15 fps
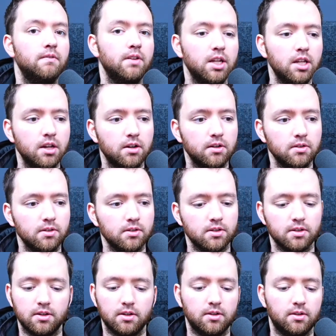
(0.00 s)

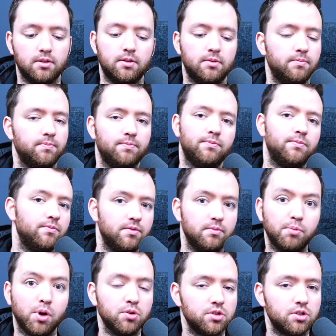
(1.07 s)
videos,
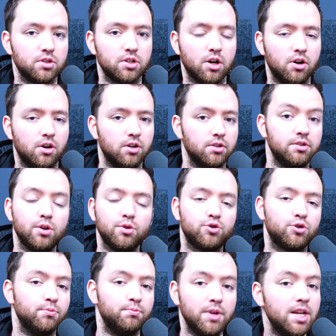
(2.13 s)
posts on
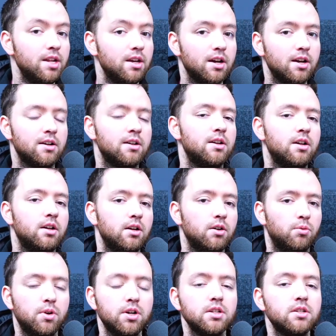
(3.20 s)
social media?
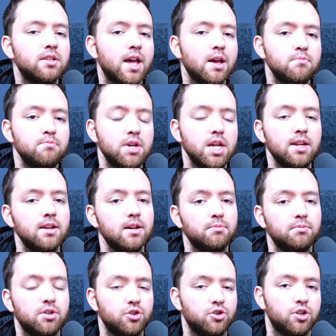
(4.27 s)
What is that
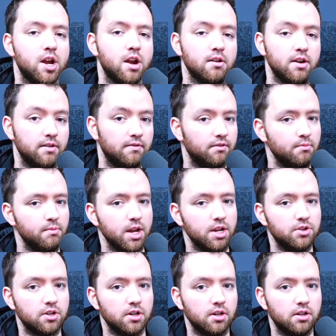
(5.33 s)
medium to share
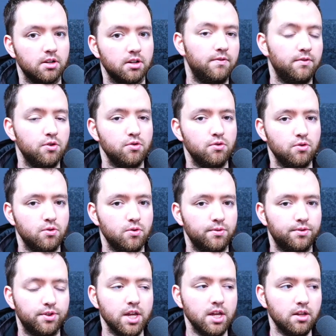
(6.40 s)
information? If
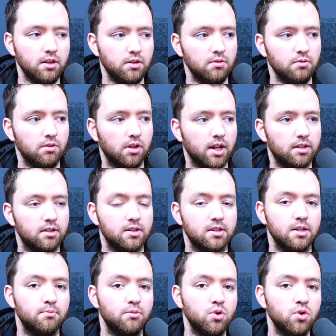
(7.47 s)
you think you would like to
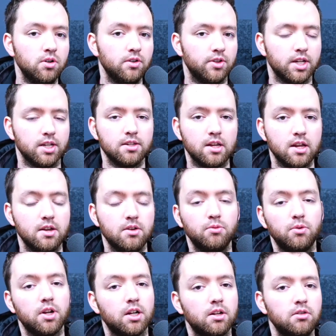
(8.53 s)
see more of this,
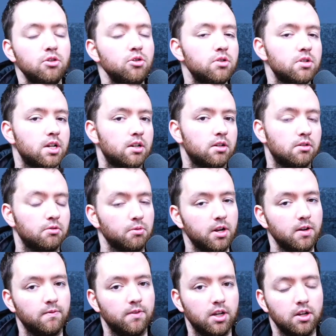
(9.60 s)
what I could do is I could
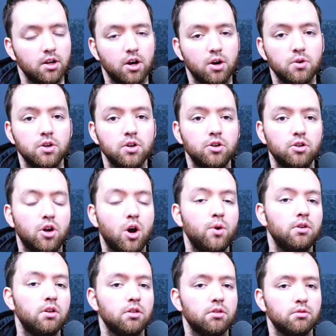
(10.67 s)
create a video
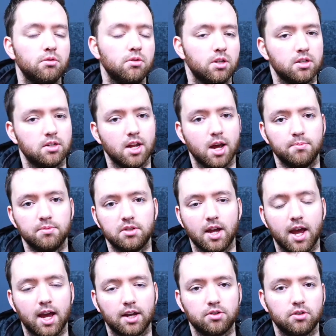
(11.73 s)
going through the steps
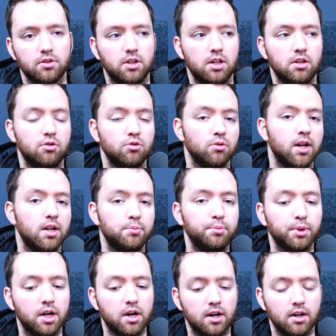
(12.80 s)
to actually create a
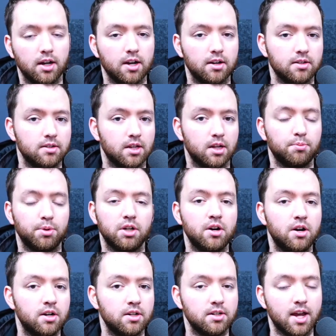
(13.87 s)
blog, how to set up a
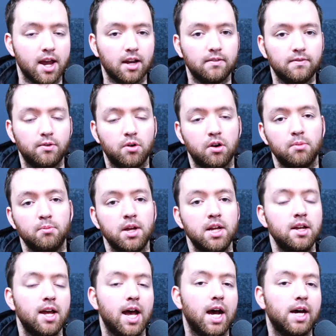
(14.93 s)
contact form,
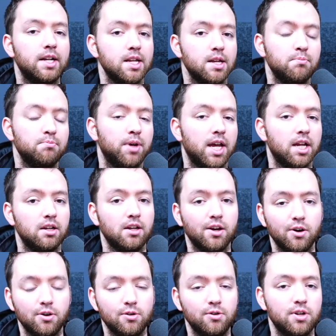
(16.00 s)
how to embed
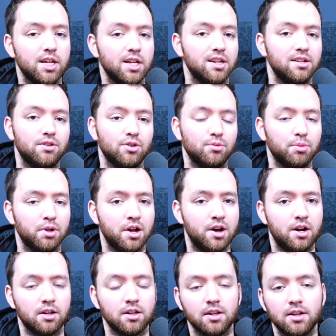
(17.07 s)
code in your
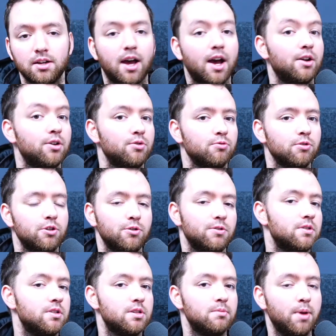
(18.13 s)
blog, how to
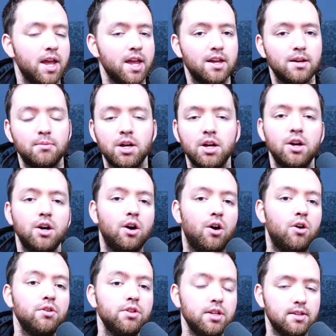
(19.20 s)
reduce spam,
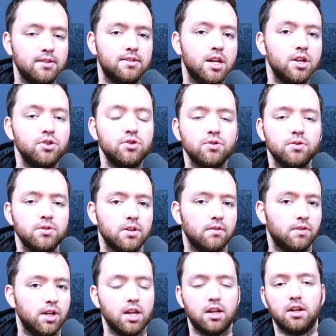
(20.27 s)
all the essentials
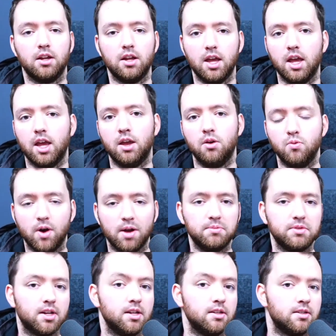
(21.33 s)
of getting a
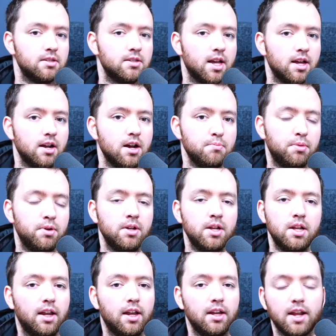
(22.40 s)
website set up
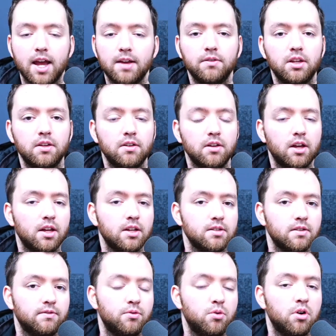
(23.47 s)
and having it
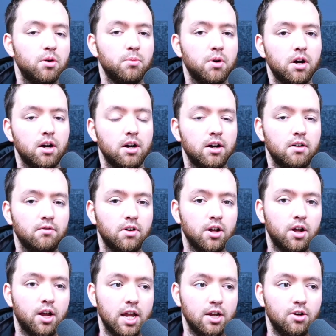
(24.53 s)
as a form of
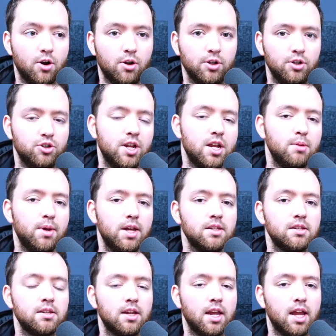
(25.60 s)
a knowledge
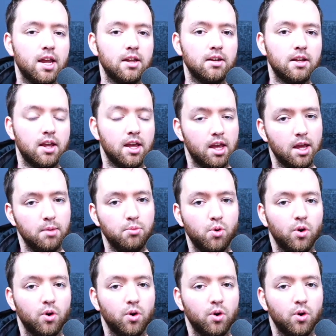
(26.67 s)
database and a